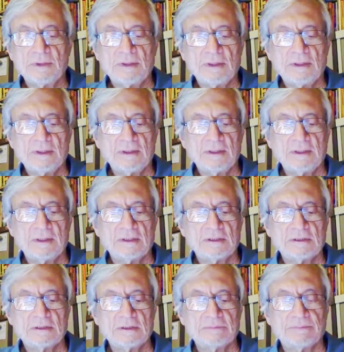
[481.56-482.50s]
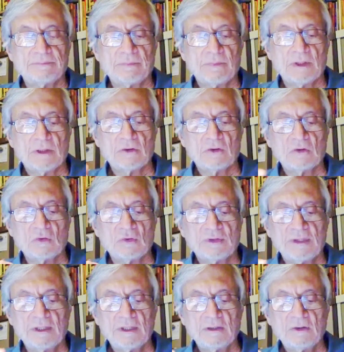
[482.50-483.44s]
there then is to
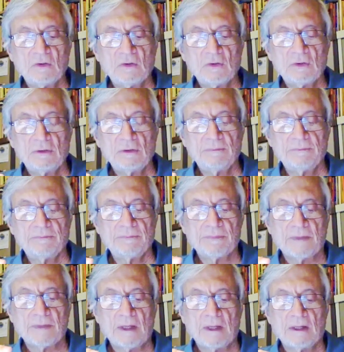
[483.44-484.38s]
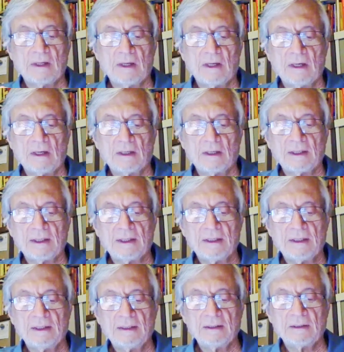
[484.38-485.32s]
teknon
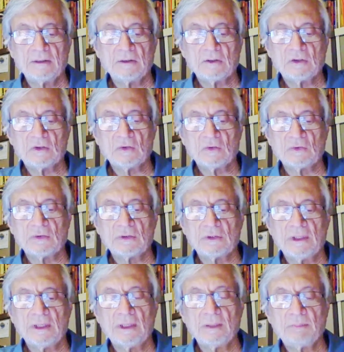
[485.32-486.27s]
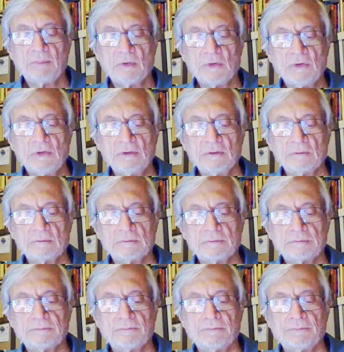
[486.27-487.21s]
age ton hippon.
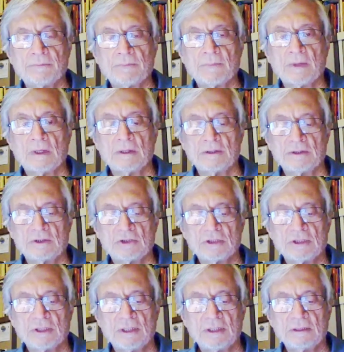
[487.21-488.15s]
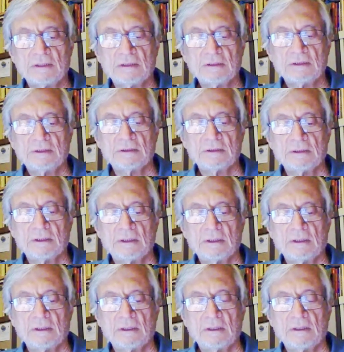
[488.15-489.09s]
The child
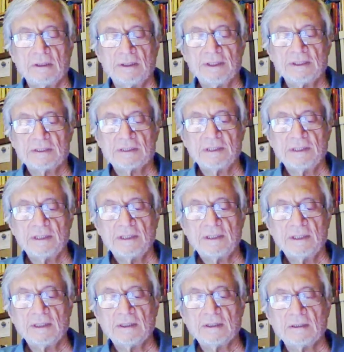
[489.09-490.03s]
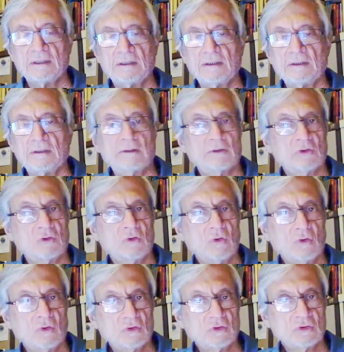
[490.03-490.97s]
is leading the
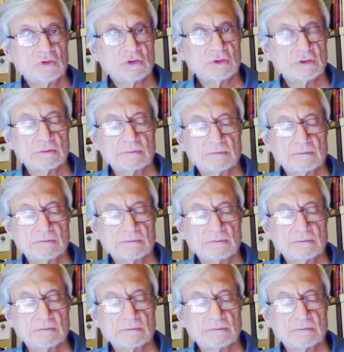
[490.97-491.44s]
horse.